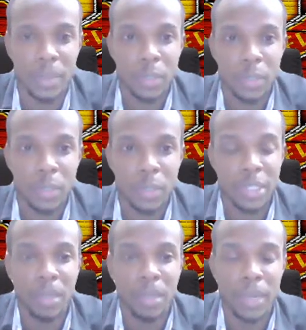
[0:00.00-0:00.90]
Tuanzebe stand
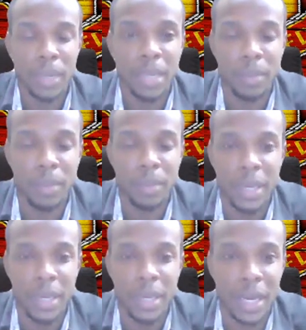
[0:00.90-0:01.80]
up like he might idiot,
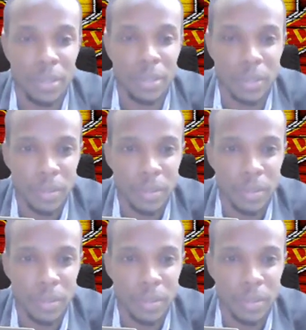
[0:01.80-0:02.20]
like a statue.